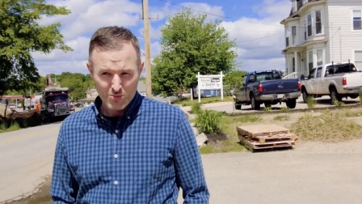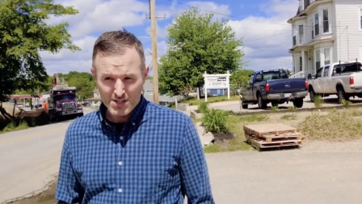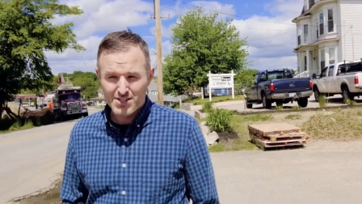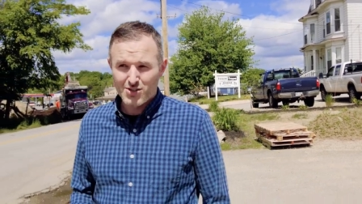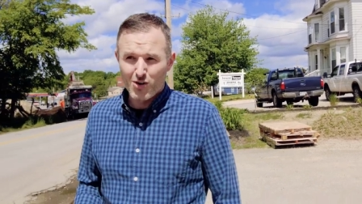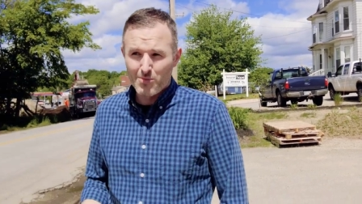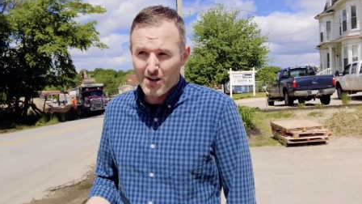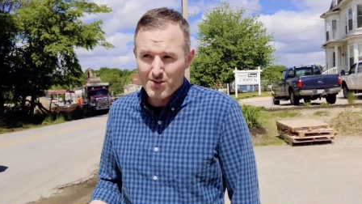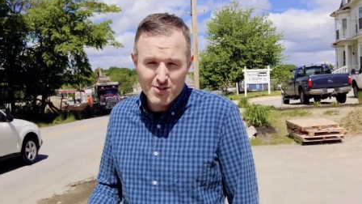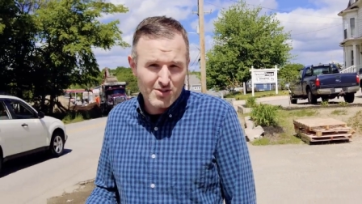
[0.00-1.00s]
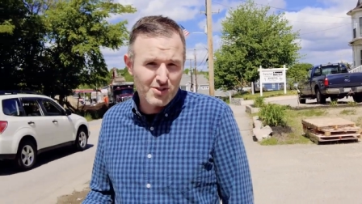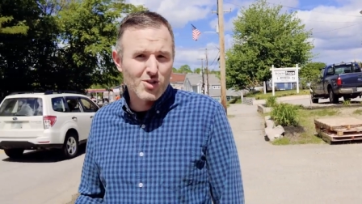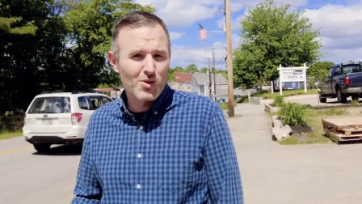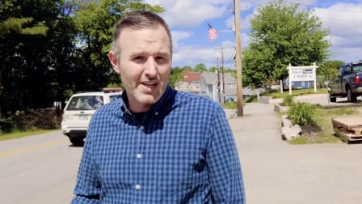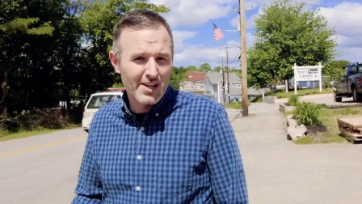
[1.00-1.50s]
which is almost
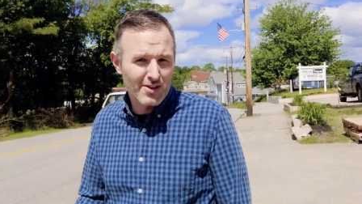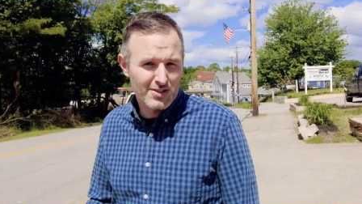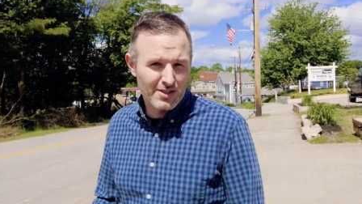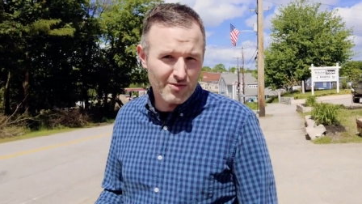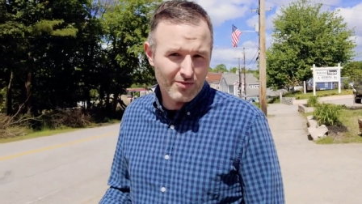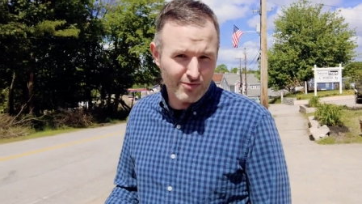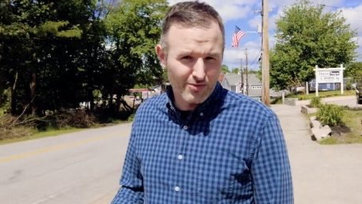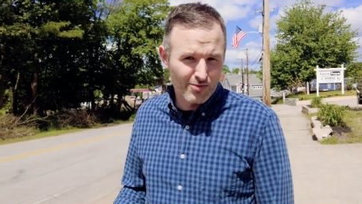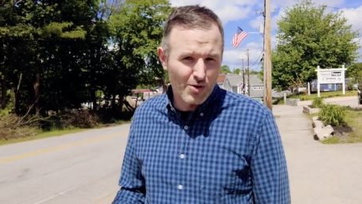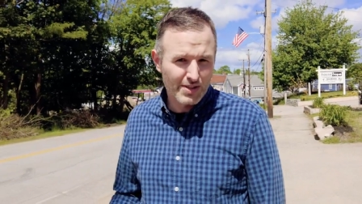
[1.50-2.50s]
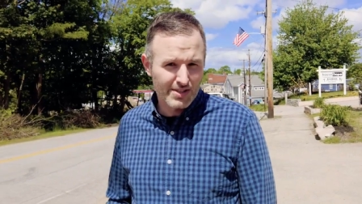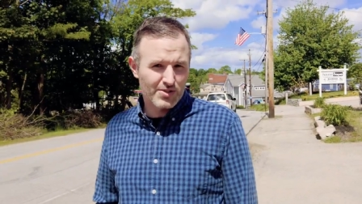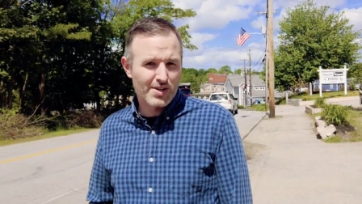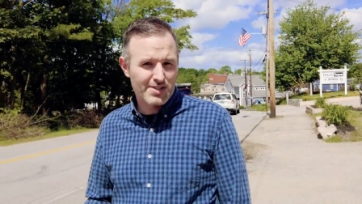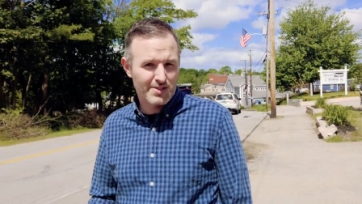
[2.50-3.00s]
two years of road
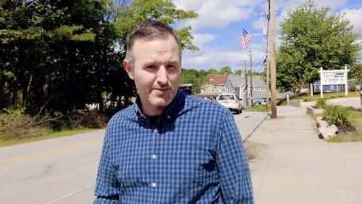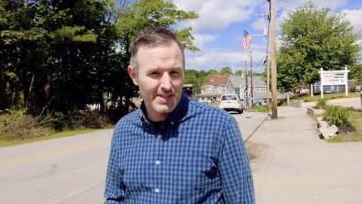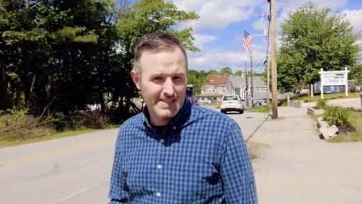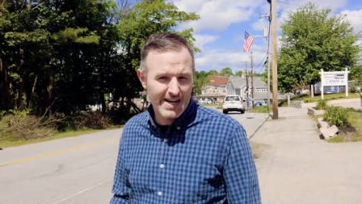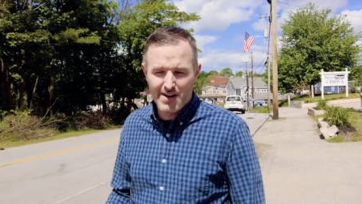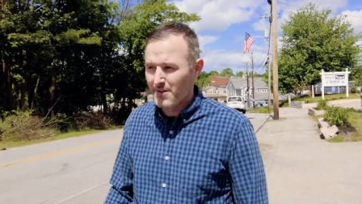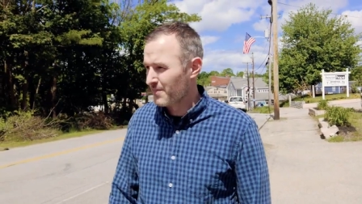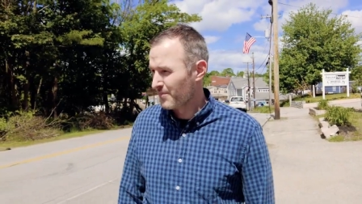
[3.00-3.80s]
construction for the town.